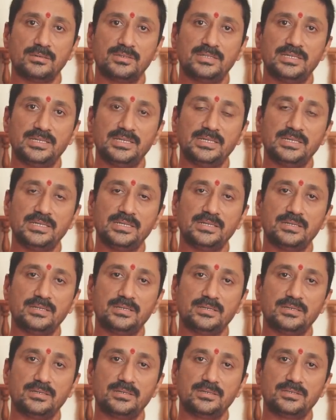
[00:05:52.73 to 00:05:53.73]
the
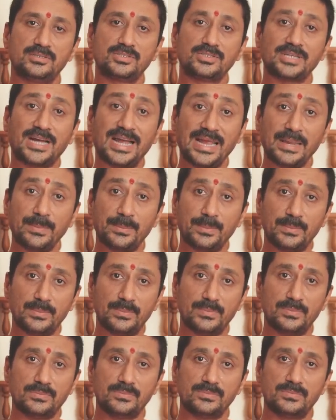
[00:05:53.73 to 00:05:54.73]

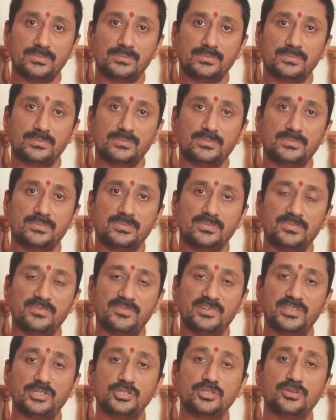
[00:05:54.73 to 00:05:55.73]
time
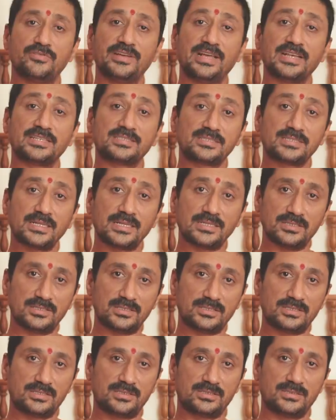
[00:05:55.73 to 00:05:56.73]
which is of
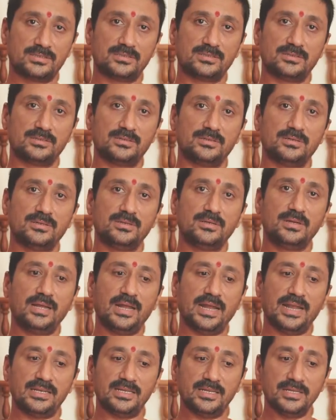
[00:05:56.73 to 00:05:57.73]
essence
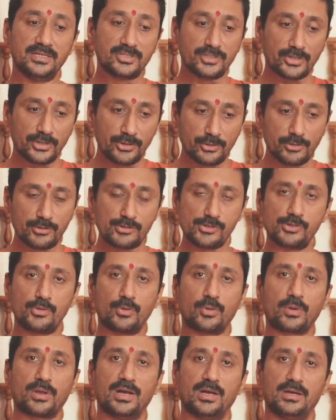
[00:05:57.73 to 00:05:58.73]
and introduce
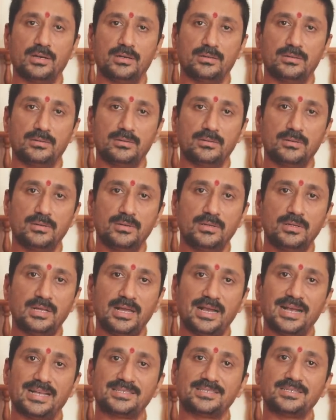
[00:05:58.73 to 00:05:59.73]
yoga
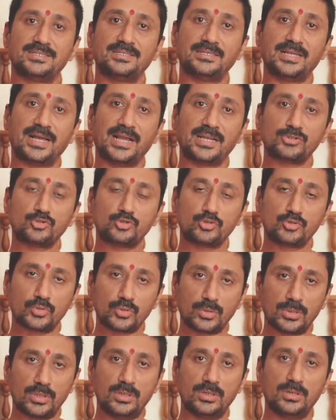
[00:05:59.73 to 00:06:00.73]
as a
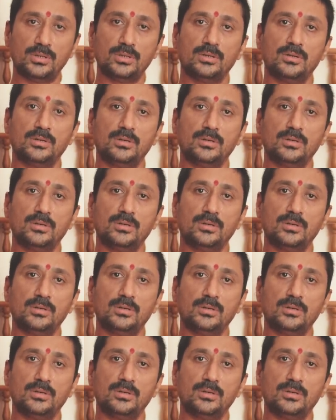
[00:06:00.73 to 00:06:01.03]
natural